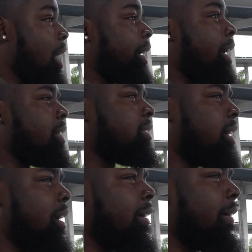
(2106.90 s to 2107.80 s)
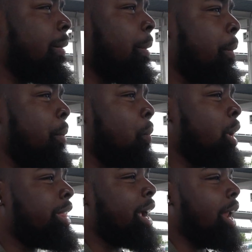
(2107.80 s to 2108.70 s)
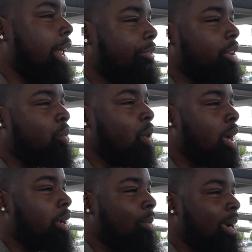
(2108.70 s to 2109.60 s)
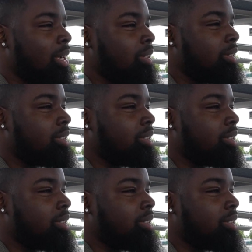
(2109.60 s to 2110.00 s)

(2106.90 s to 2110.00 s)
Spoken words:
guess one thing I definitely wanted was